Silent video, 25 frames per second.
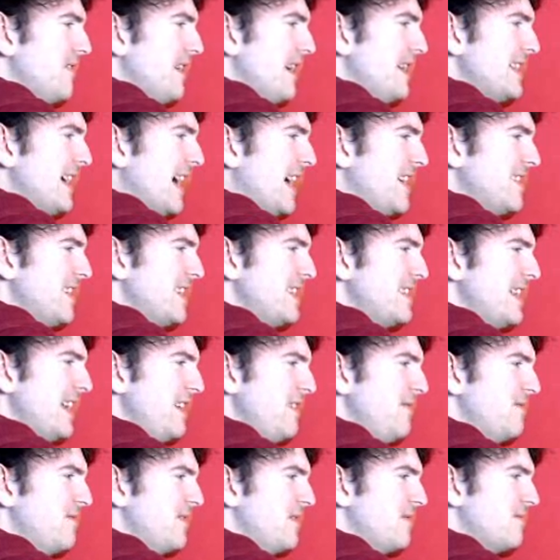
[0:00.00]
is actually
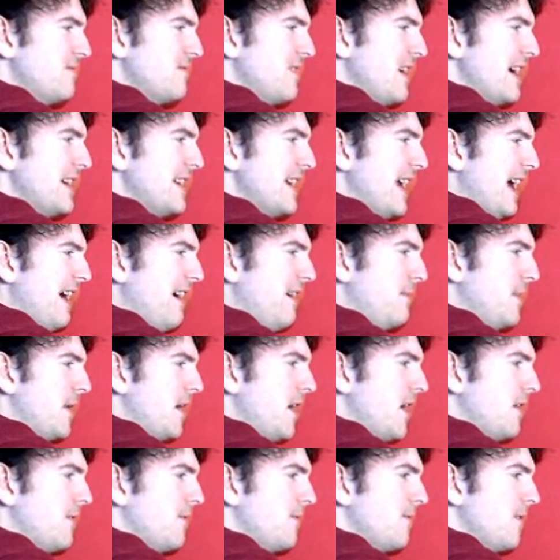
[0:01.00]
different right now,
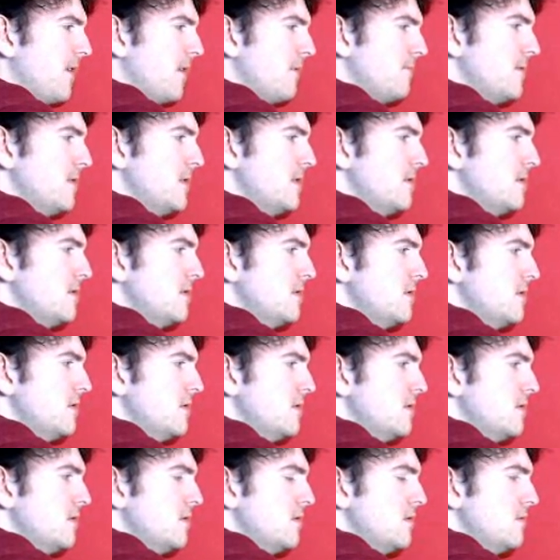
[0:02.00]
apart from
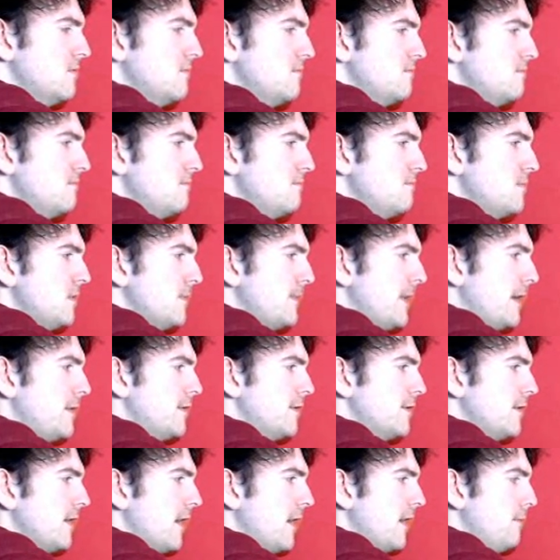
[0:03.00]

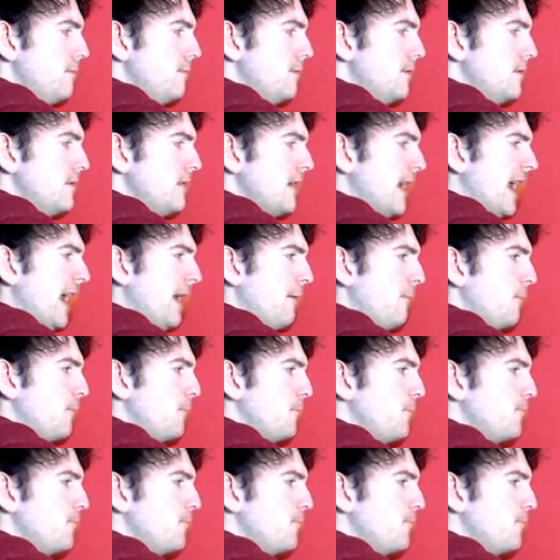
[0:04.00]
Avengers Campus, yeah.